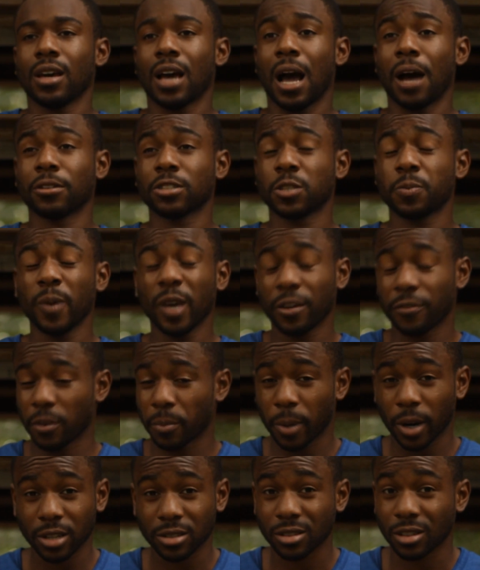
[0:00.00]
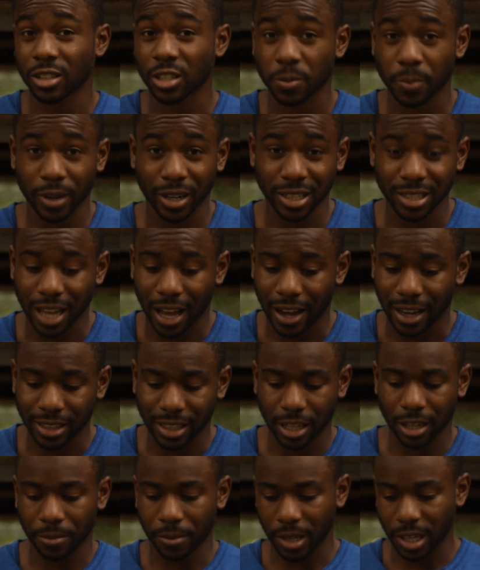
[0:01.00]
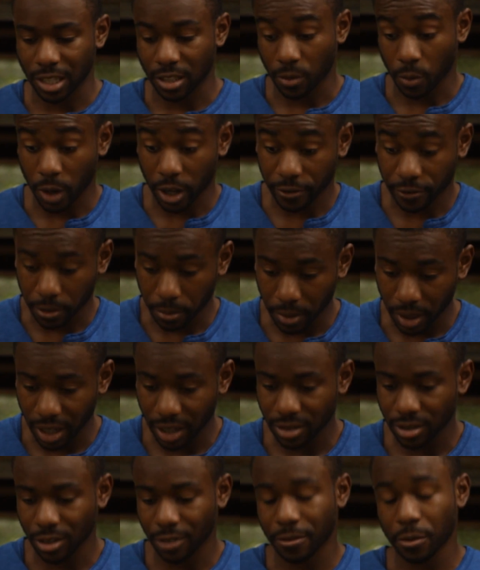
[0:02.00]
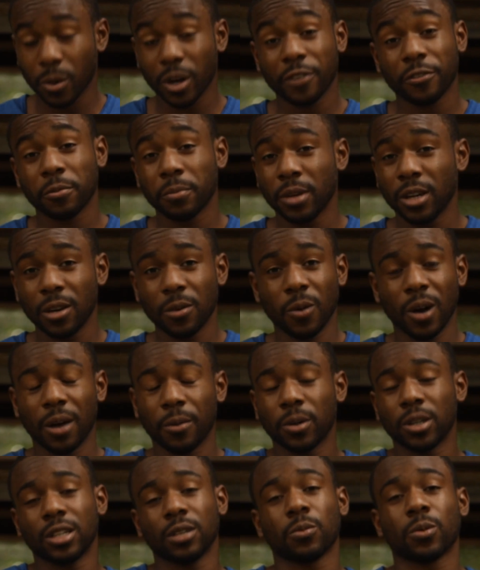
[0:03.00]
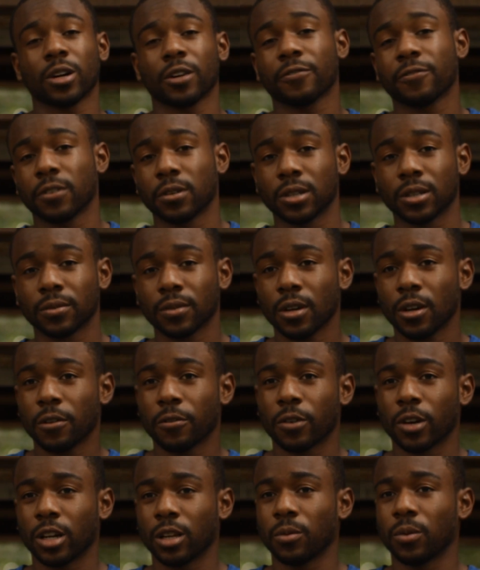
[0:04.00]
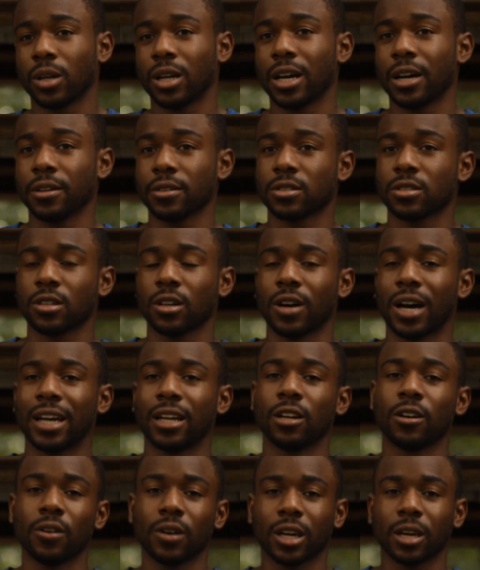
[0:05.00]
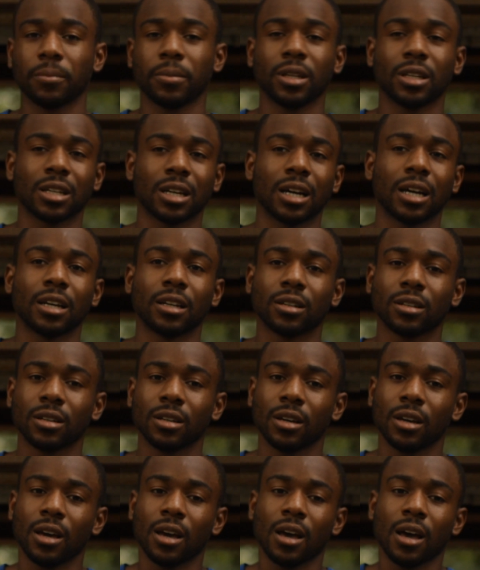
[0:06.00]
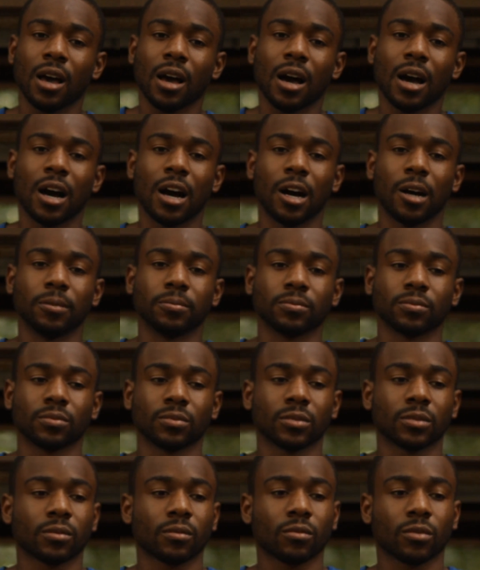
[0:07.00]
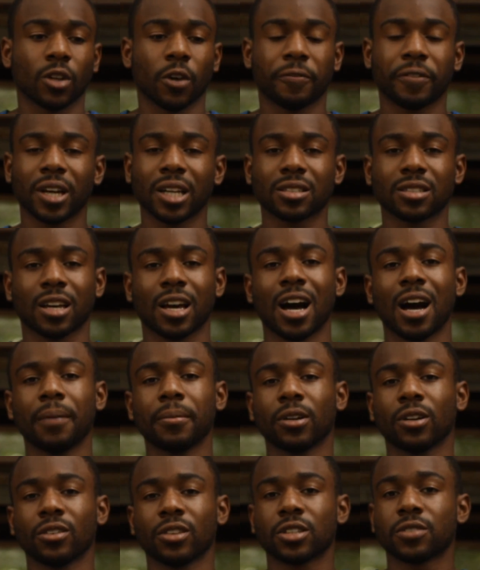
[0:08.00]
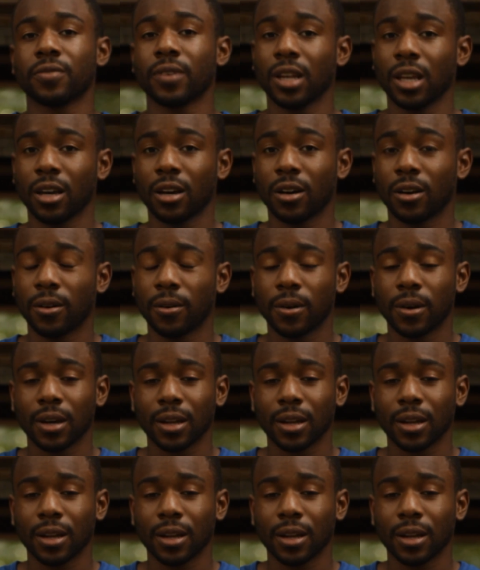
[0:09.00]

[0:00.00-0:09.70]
I was speaking from personal experience how I did it because it worked for me. So if it worked for me, why wouldn't it work for anyone else? So I know it can be done. Don't forget to comment on this video,